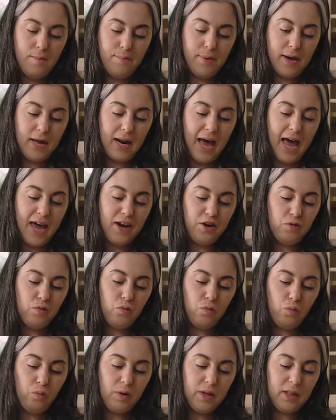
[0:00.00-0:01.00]
but I
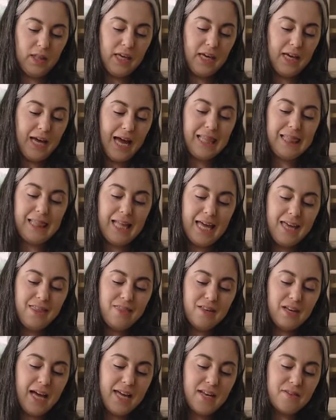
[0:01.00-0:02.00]
don't really, I like
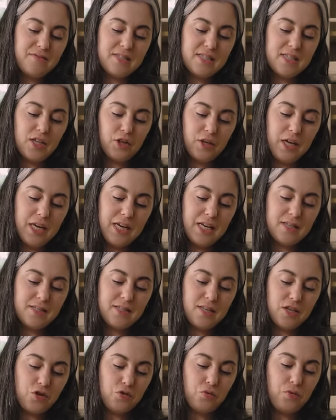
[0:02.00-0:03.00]
the kind of silkiness
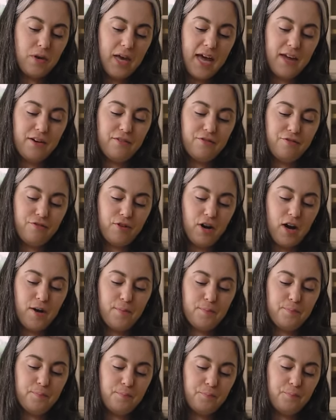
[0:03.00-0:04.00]
that you get
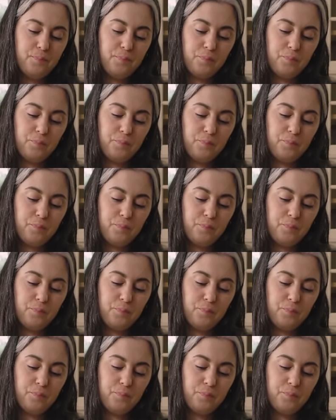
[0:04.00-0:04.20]
from